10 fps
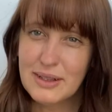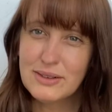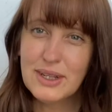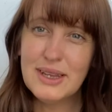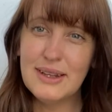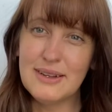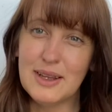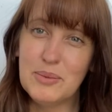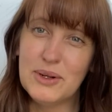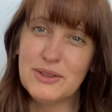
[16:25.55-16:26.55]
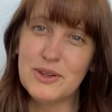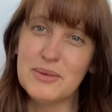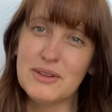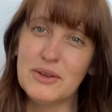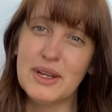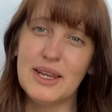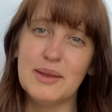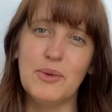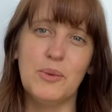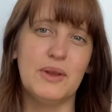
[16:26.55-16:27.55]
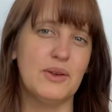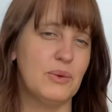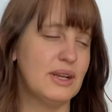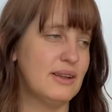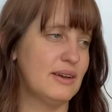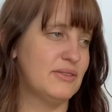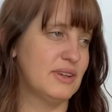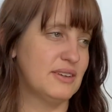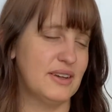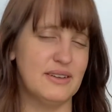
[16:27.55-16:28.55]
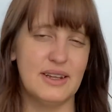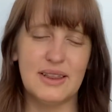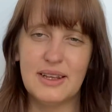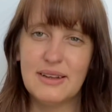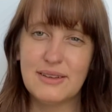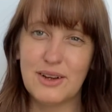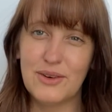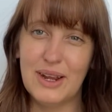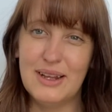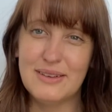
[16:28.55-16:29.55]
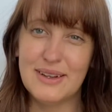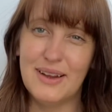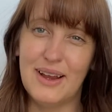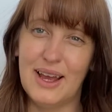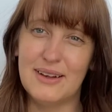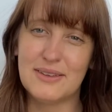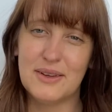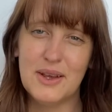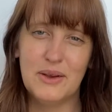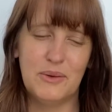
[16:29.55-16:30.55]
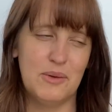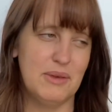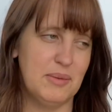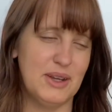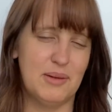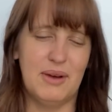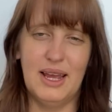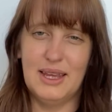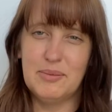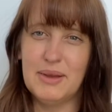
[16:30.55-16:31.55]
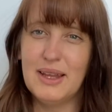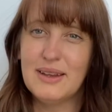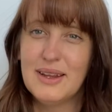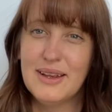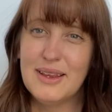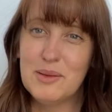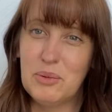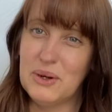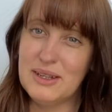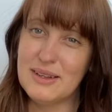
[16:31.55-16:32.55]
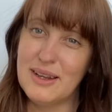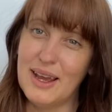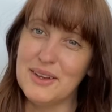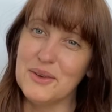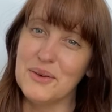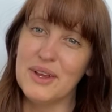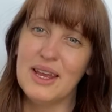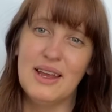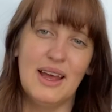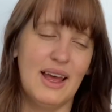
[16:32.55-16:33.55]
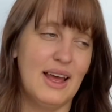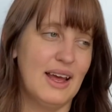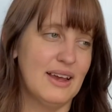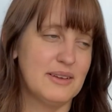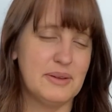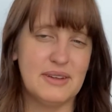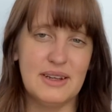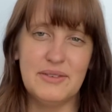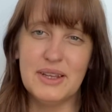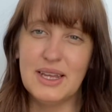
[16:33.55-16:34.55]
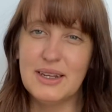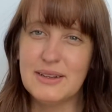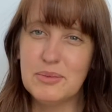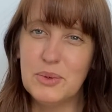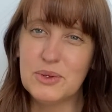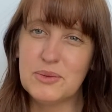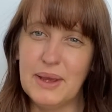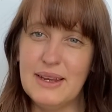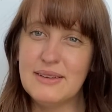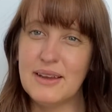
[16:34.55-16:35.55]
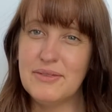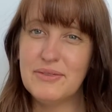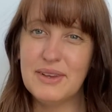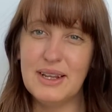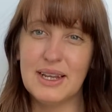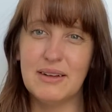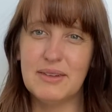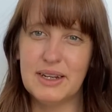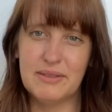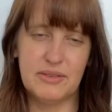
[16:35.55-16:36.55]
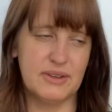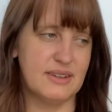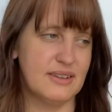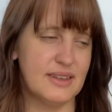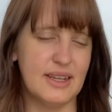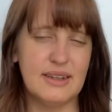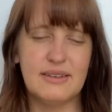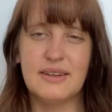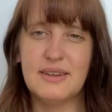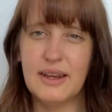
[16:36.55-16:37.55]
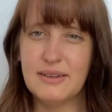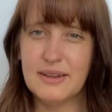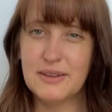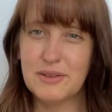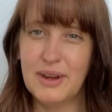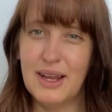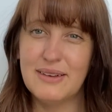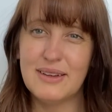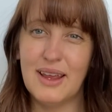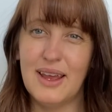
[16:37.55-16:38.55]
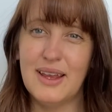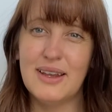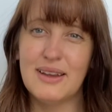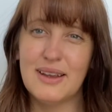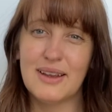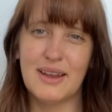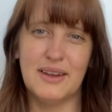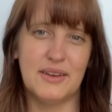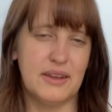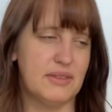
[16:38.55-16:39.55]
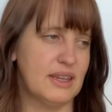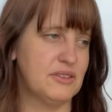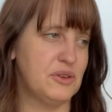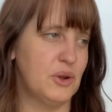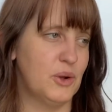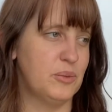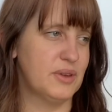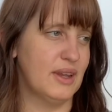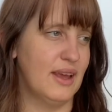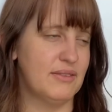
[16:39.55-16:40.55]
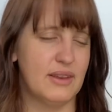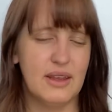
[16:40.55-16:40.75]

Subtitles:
So yeah, that's how the boys' room is looking at the moment. We love changing things around in our house. Well, maybe not Mike, but the boys and I do. Especially living in a small space, I feel like it really refreshes things to change things around and kind of give things new homes and have